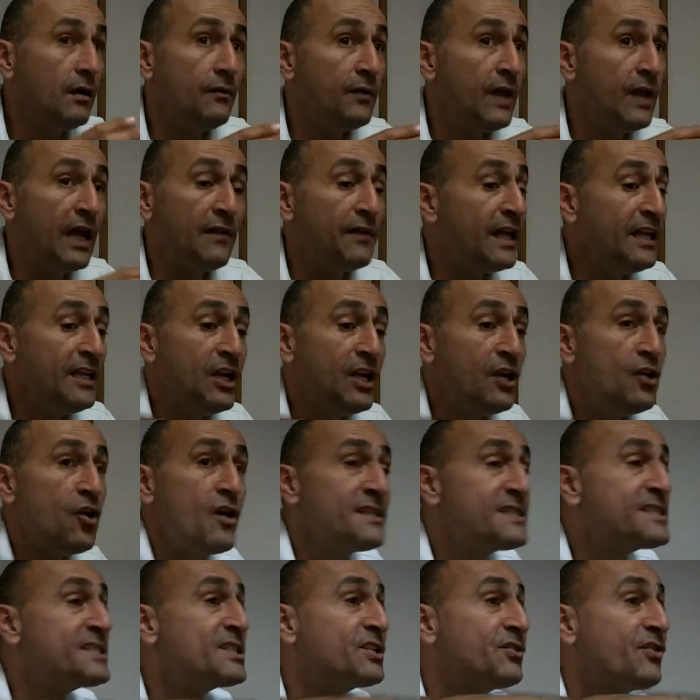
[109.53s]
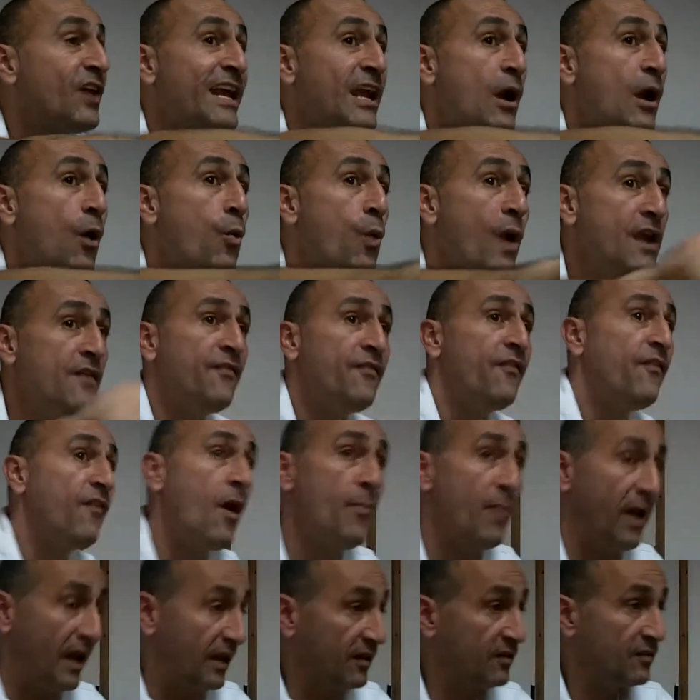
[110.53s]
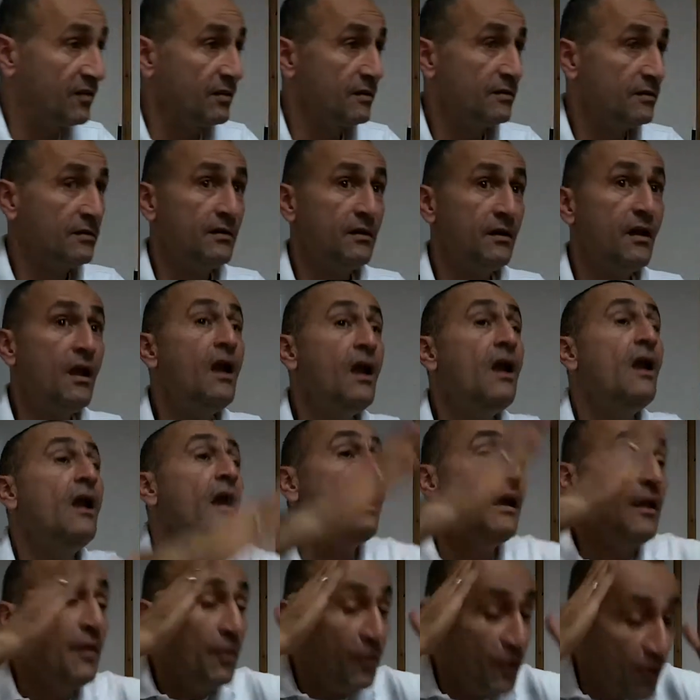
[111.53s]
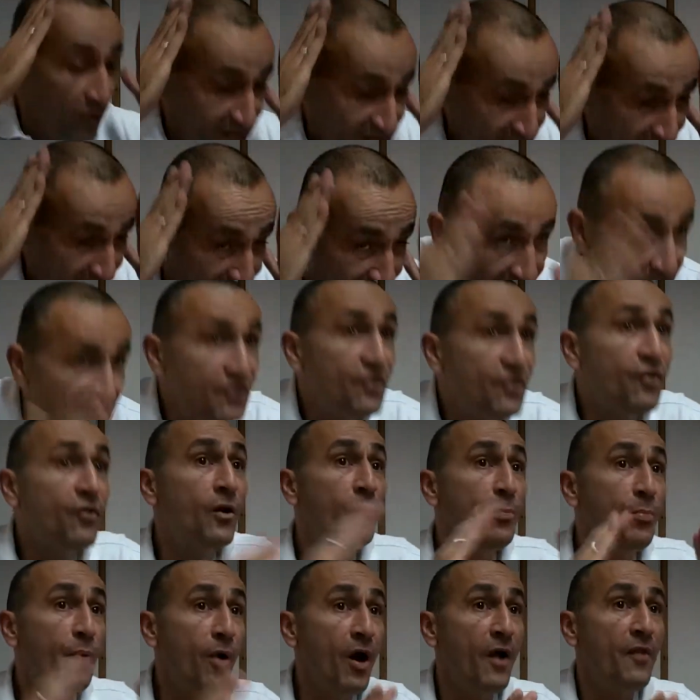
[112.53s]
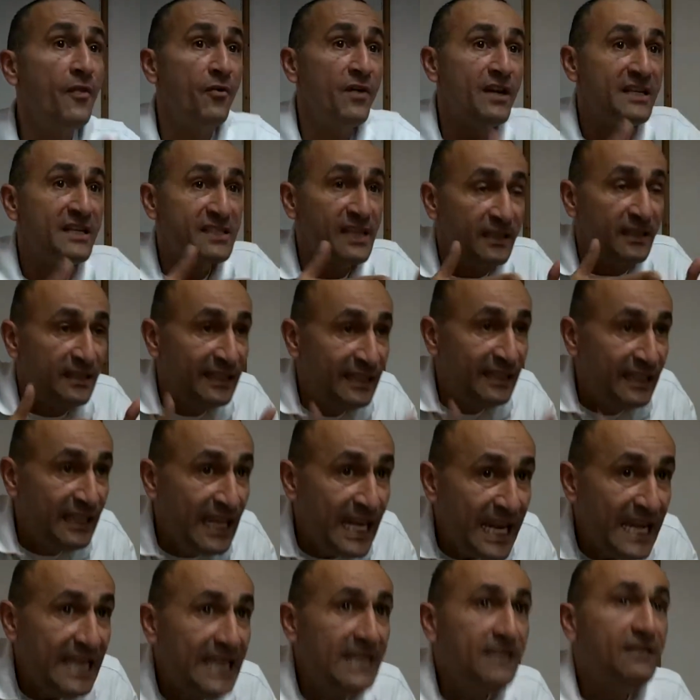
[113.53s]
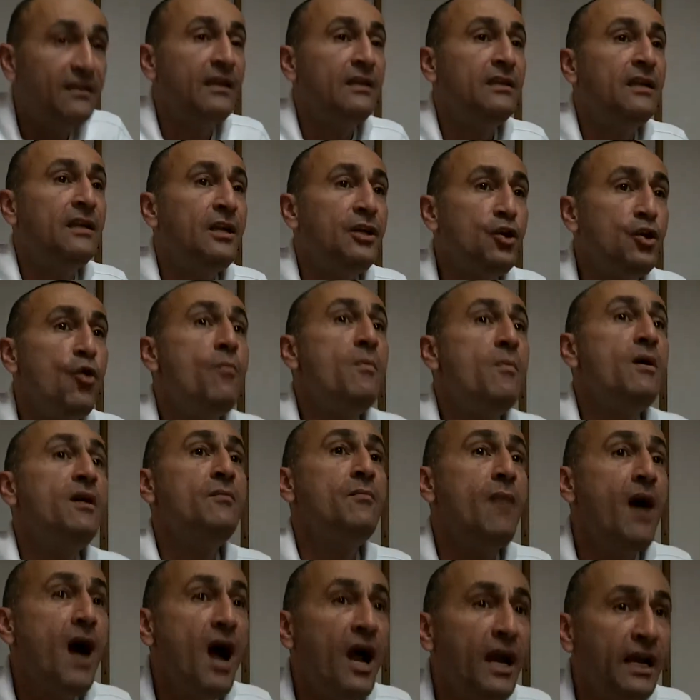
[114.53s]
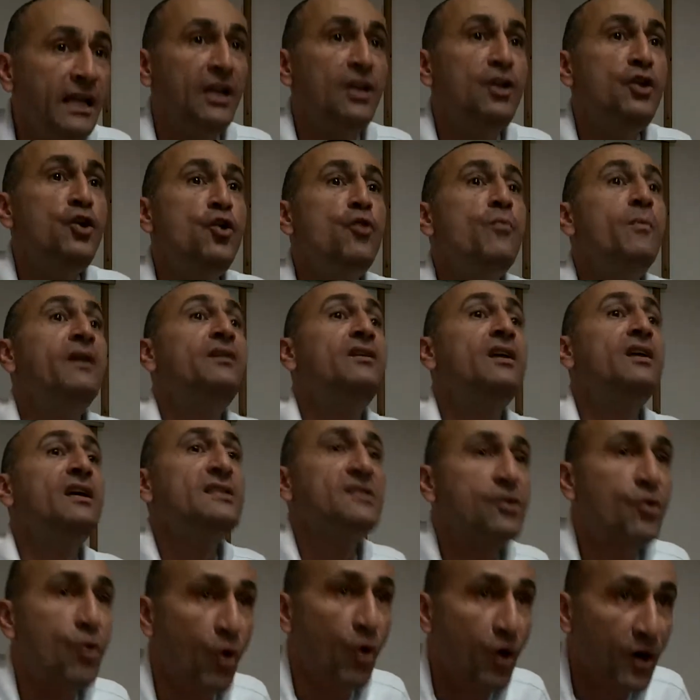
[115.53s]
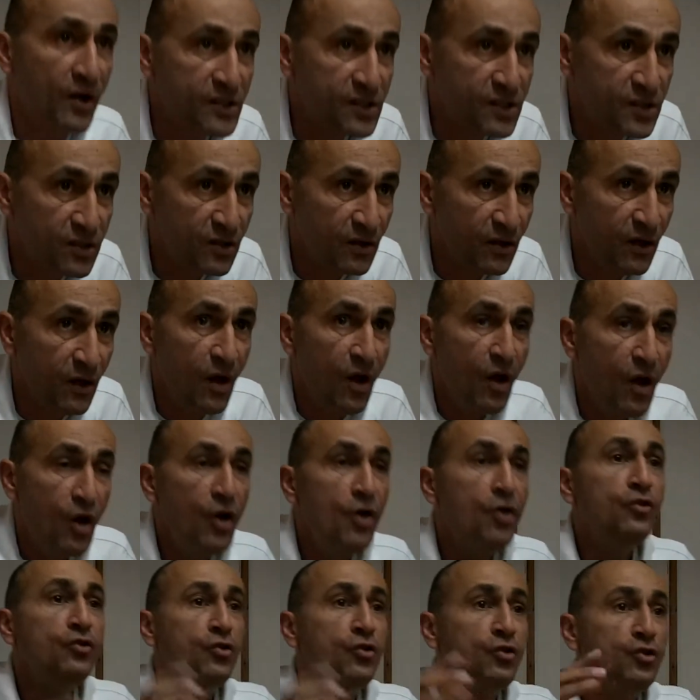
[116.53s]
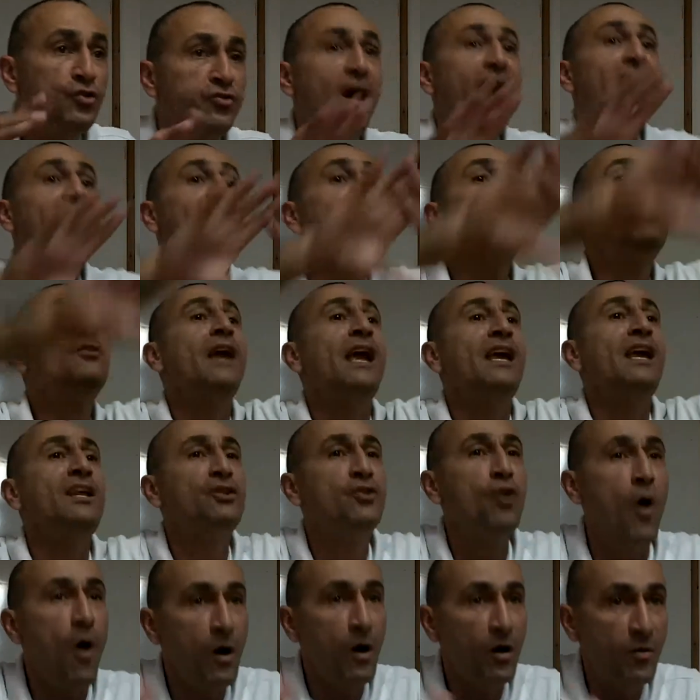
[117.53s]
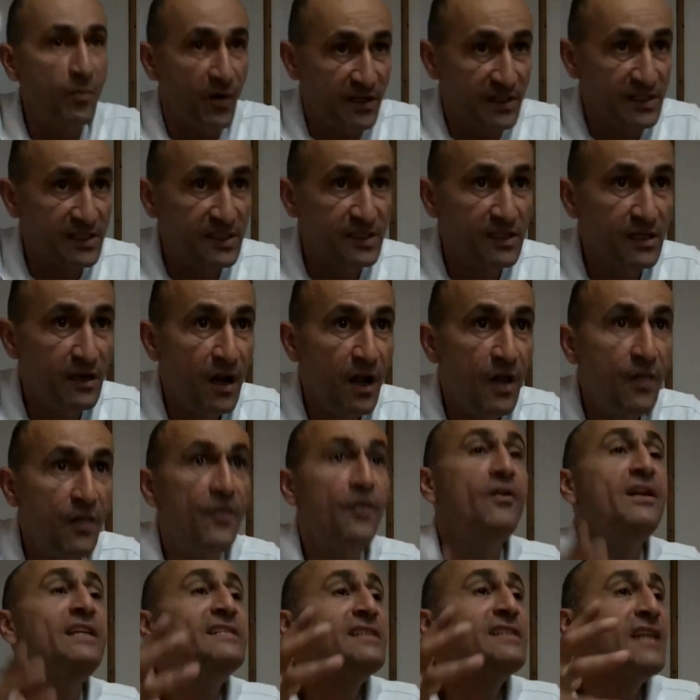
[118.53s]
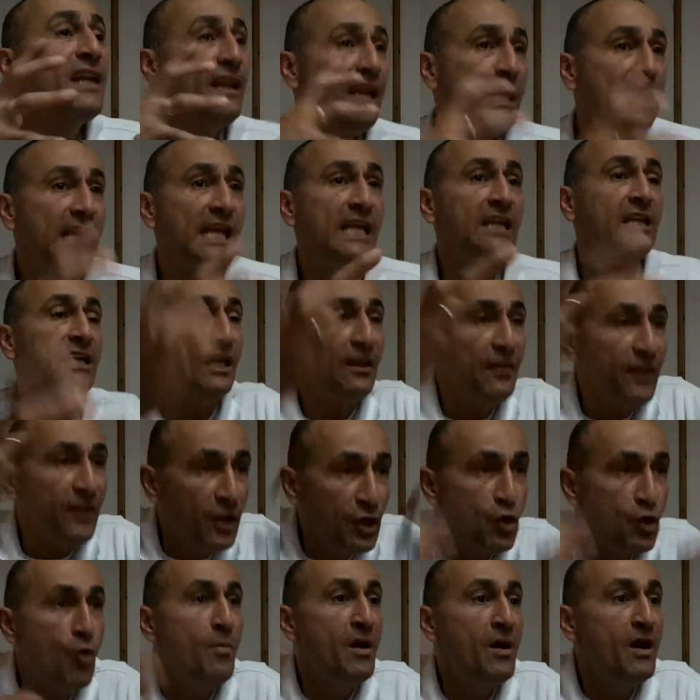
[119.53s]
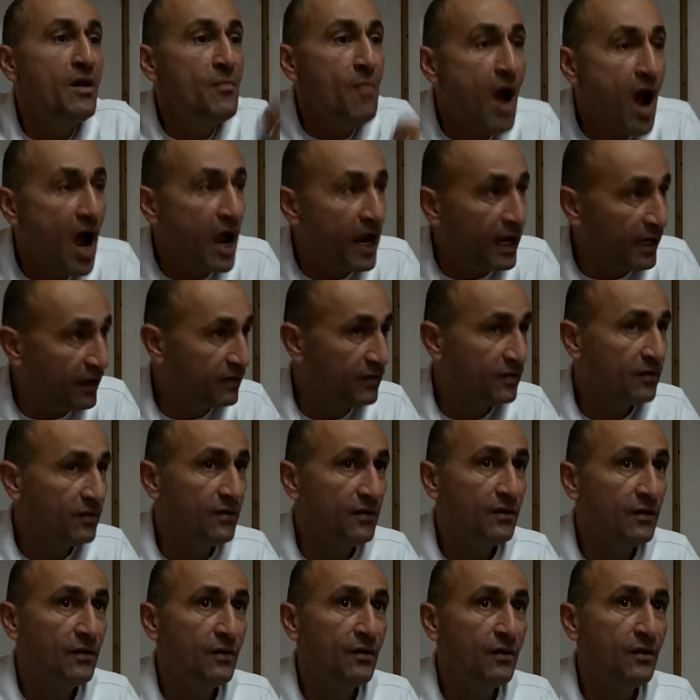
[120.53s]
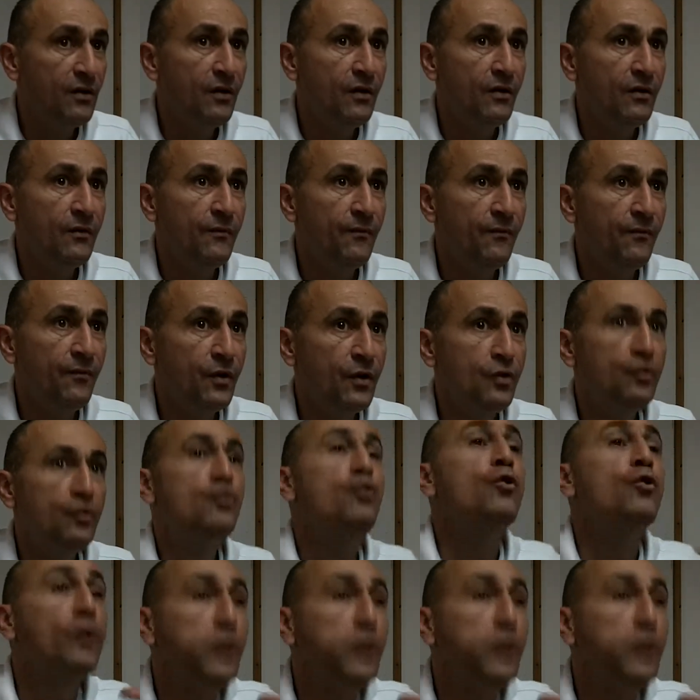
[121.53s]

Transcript: They did not stray away from it. There is an integral part, there is a need in the human mind, in human discourse, to try and create dogmas. There is a need in the human mind to